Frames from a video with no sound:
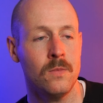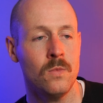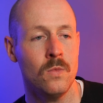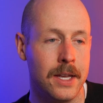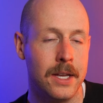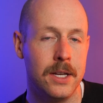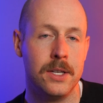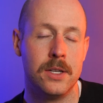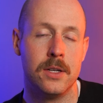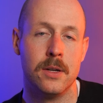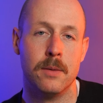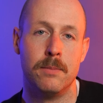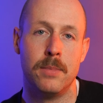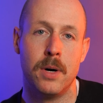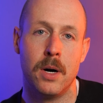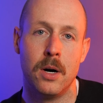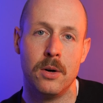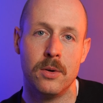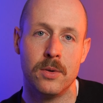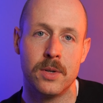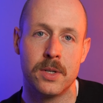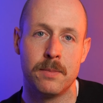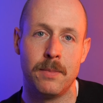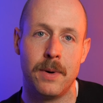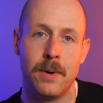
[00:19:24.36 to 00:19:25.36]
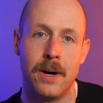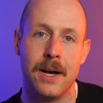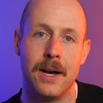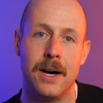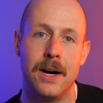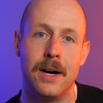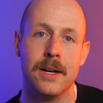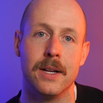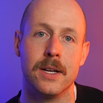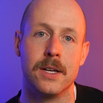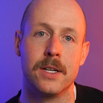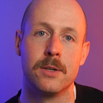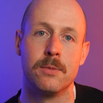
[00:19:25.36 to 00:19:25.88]
into
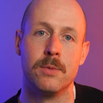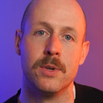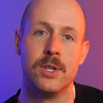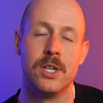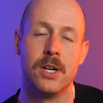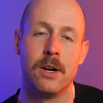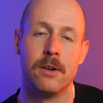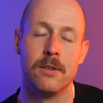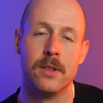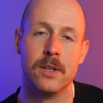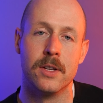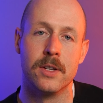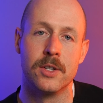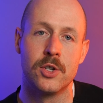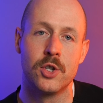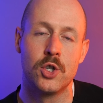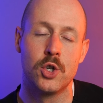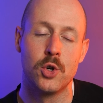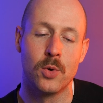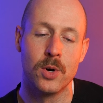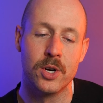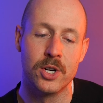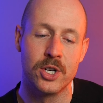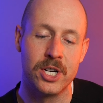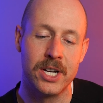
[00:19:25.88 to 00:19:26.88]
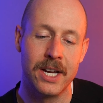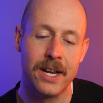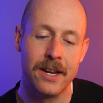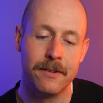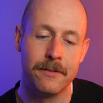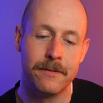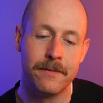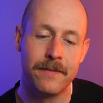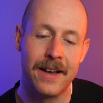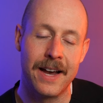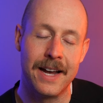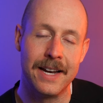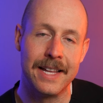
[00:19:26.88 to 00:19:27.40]
postbiotics, which are the short-chain
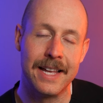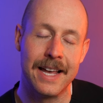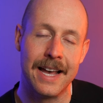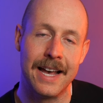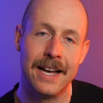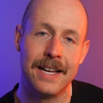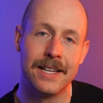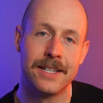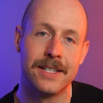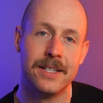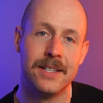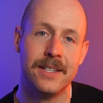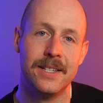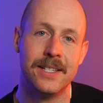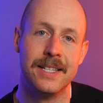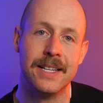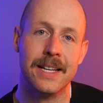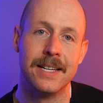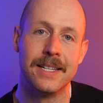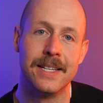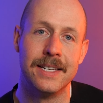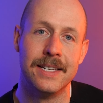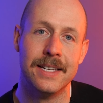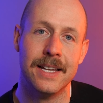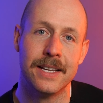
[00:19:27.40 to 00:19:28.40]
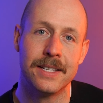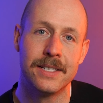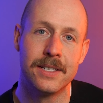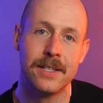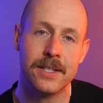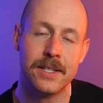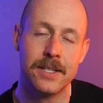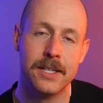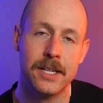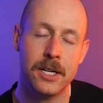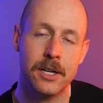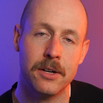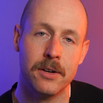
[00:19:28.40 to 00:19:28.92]
fatty acids that's
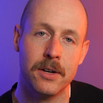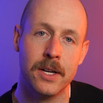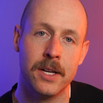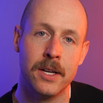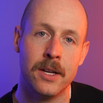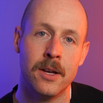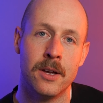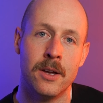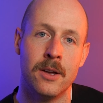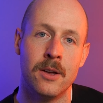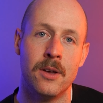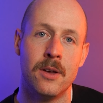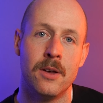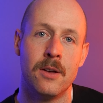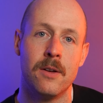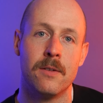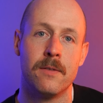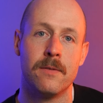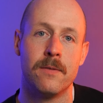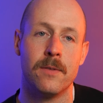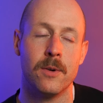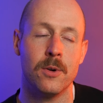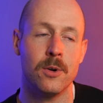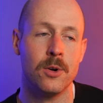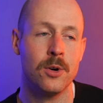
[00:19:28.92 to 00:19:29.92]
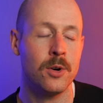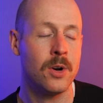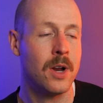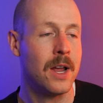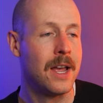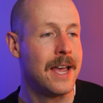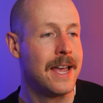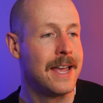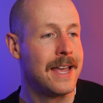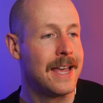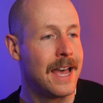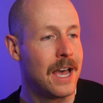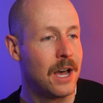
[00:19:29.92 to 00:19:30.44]
necessary for
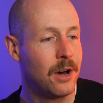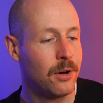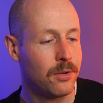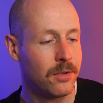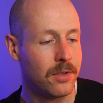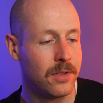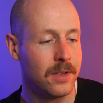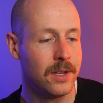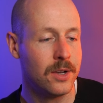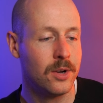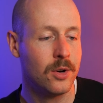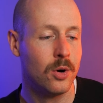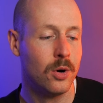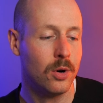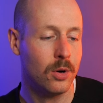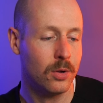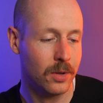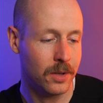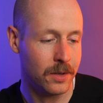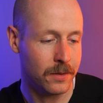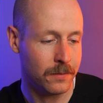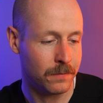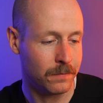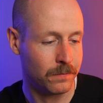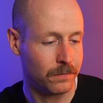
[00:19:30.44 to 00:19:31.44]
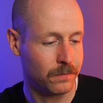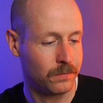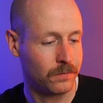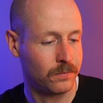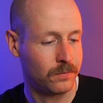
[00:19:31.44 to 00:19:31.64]
a healthy colon.